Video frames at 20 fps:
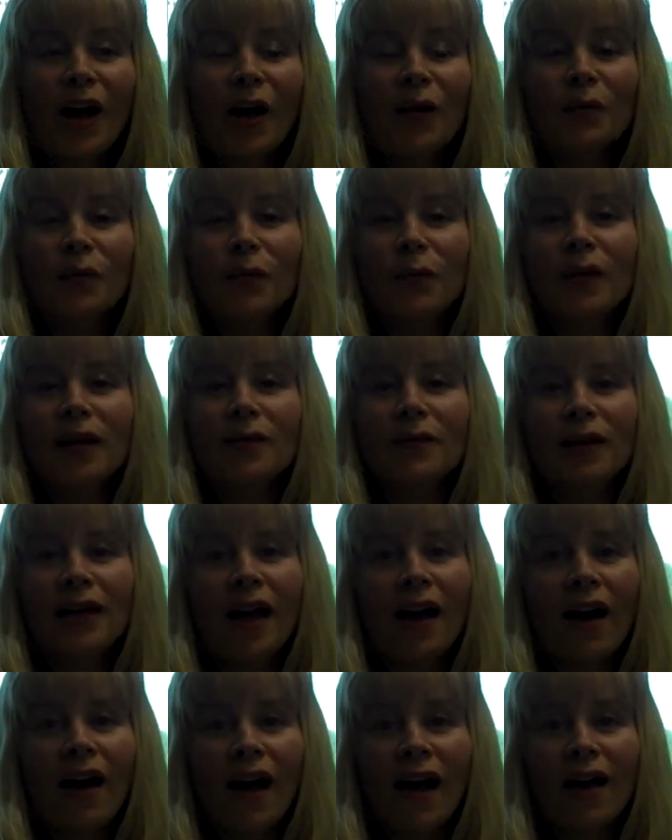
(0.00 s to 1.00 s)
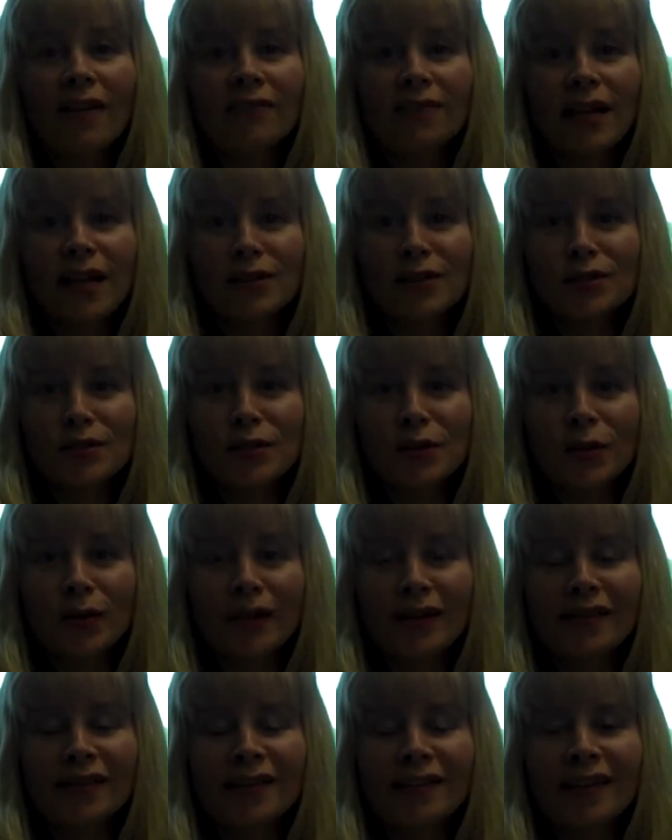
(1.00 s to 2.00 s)
Um, we, we ha I have lots of
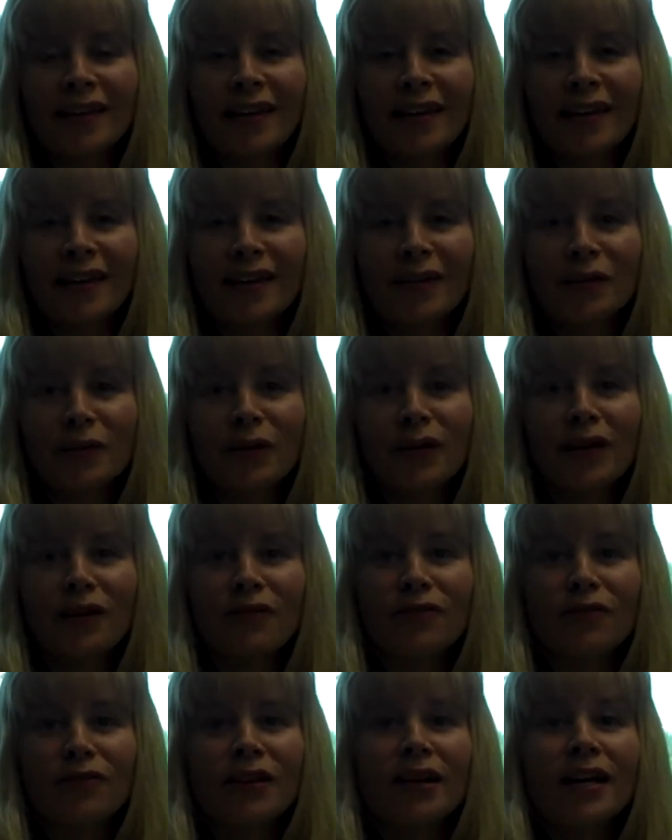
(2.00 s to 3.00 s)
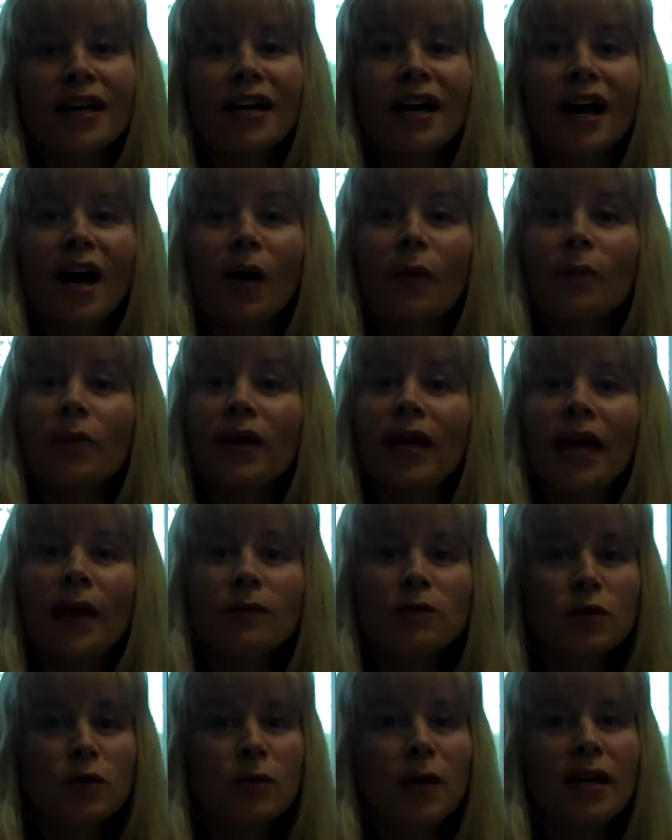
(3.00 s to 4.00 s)
toys and we have um,
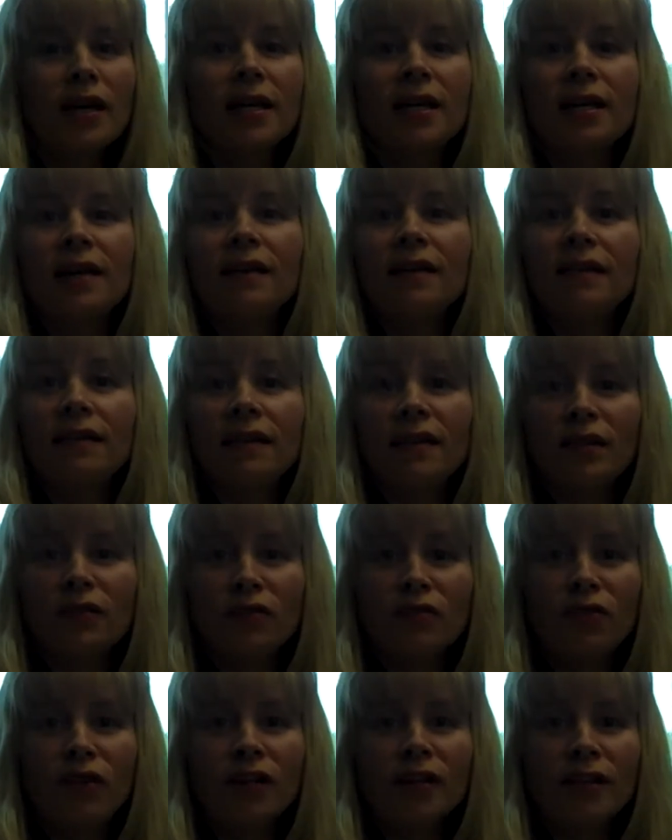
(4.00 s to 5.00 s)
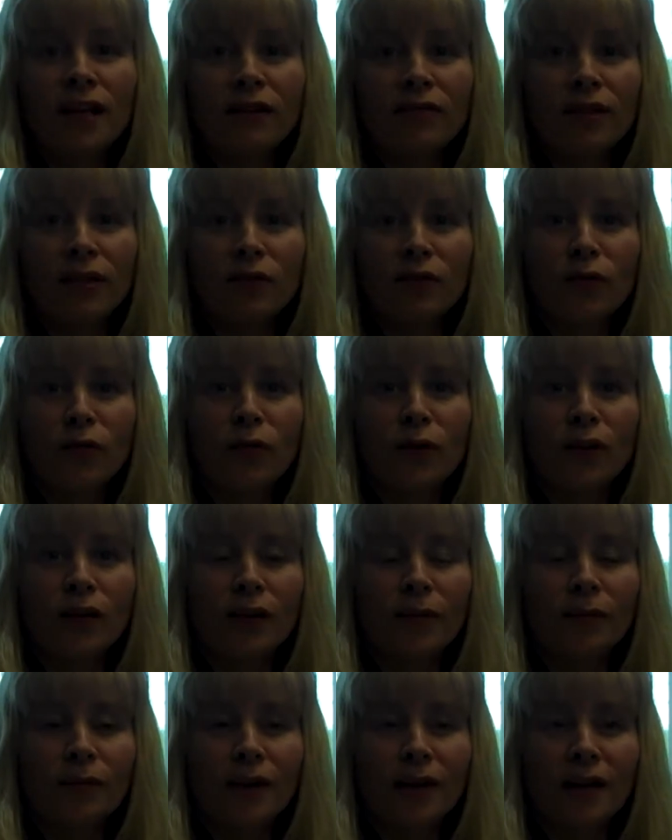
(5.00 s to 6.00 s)
games. We make it easy and fun-loving for
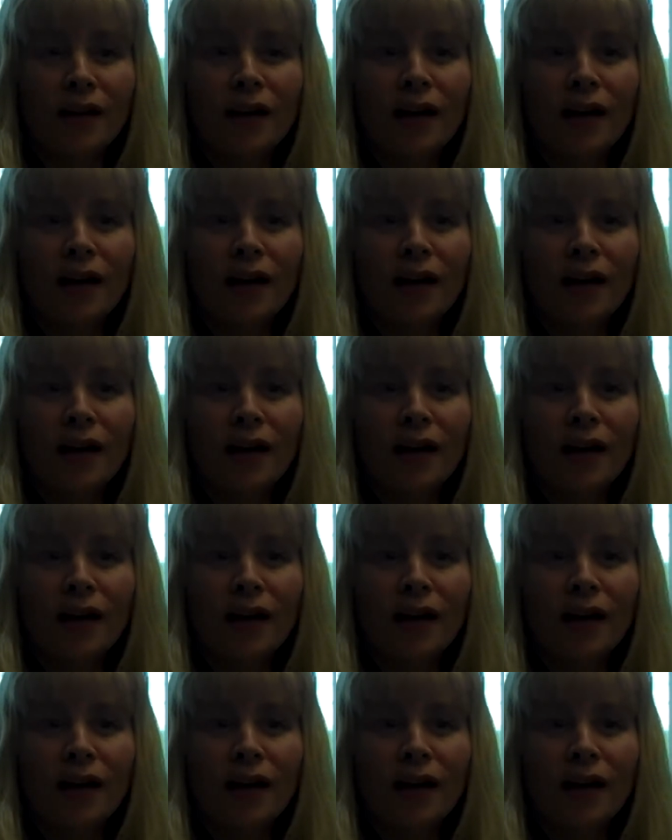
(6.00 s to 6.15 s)
them.